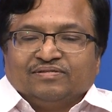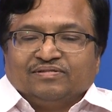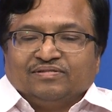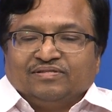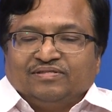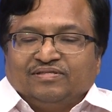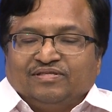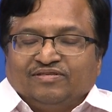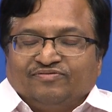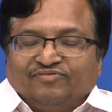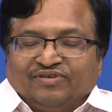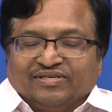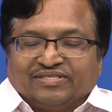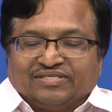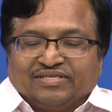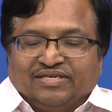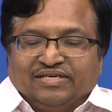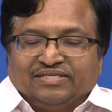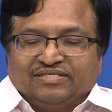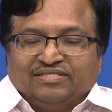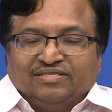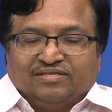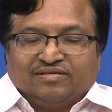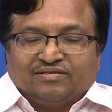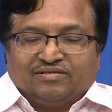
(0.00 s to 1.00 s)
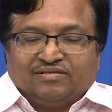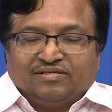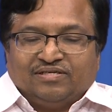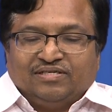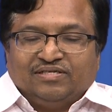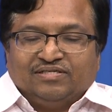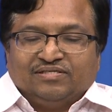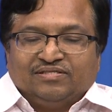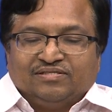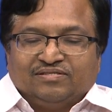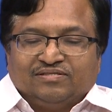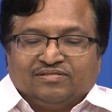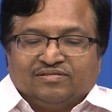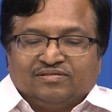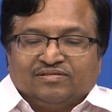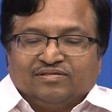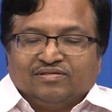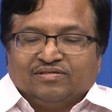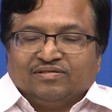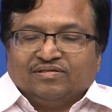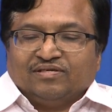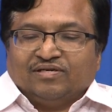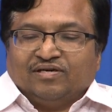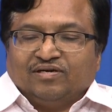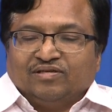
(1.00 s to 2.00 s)
The first lecture is
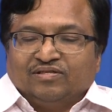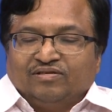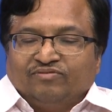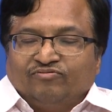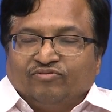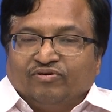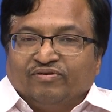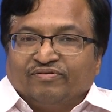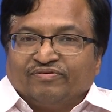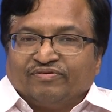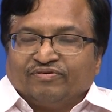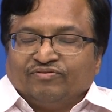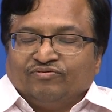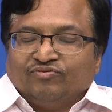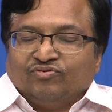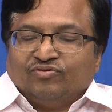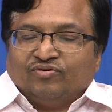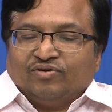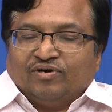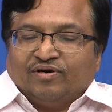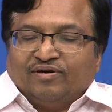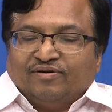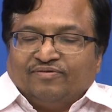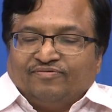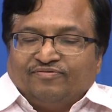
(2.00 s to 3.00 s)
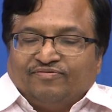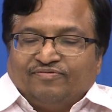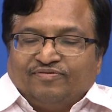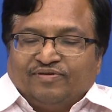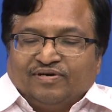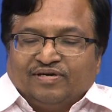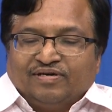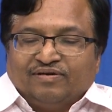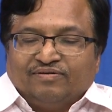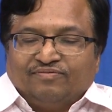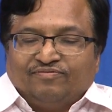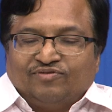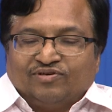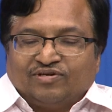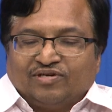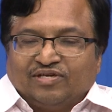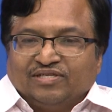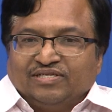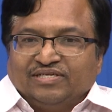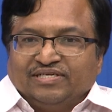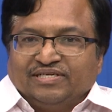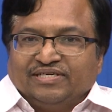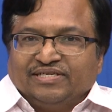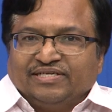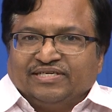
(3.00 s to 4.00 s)
on the overview of
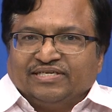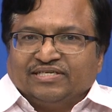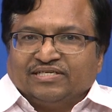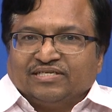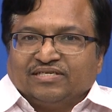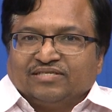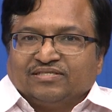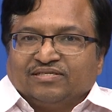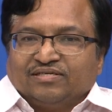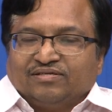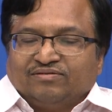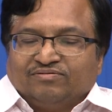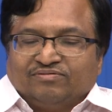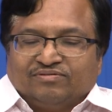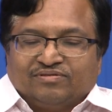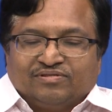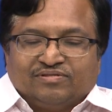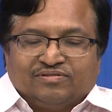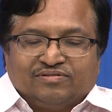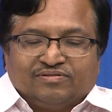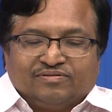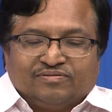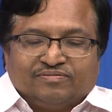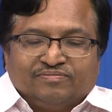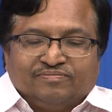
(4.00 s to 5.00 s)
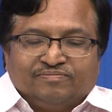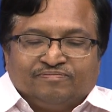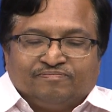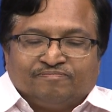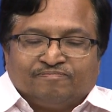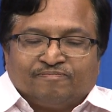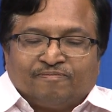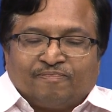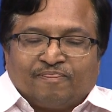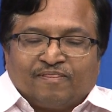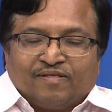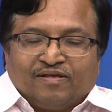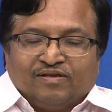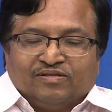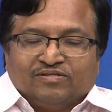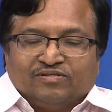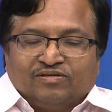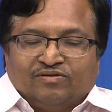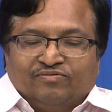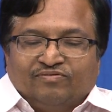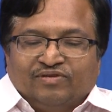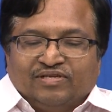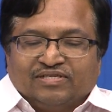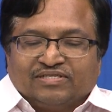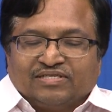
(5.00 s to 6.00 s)
photonic integrated circuits.
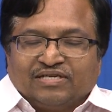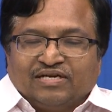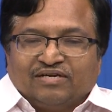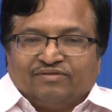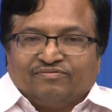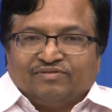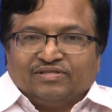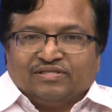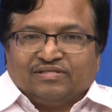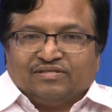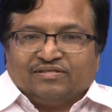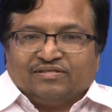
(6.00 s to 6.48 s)
So, we will start with